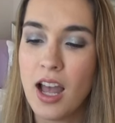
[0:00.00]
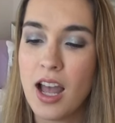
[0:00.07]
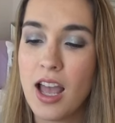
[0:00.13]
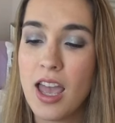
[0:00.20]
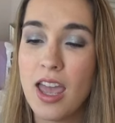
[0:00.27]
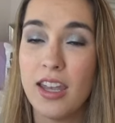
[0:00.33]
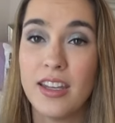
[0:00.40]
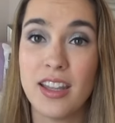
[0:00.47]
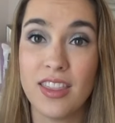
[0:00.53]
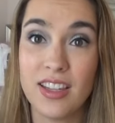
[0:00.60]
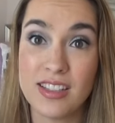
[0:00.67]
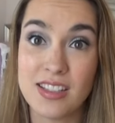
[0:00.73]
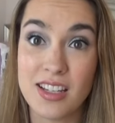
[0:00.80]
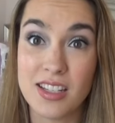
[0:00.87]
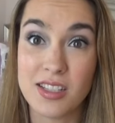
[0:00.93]
and
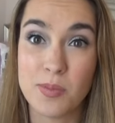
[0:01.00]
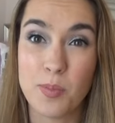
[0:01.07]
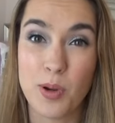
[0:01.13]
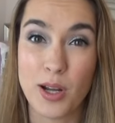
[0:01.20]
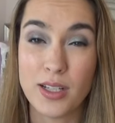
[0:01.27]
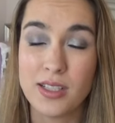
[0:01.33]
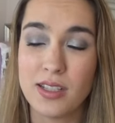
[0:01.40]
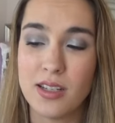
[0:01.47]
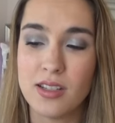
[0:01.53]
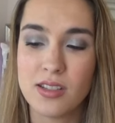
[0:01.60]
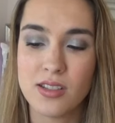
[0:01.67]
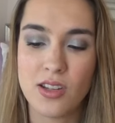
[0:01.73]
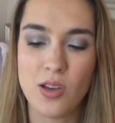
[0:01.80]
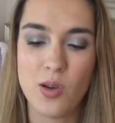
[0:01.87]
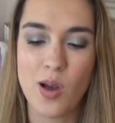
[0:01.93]
this is pricey.
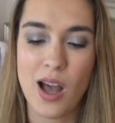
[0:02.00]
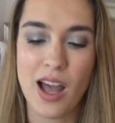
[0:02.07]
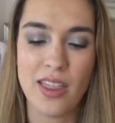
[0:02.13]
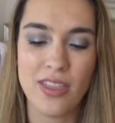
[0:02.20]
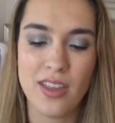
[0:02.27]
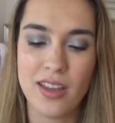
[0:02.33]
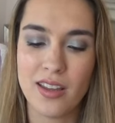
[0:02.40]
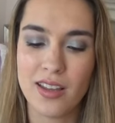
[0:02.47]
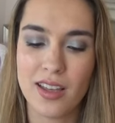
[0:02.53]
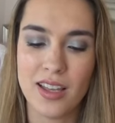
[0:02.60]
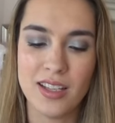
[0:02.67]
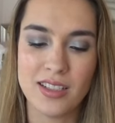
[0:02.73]
So I think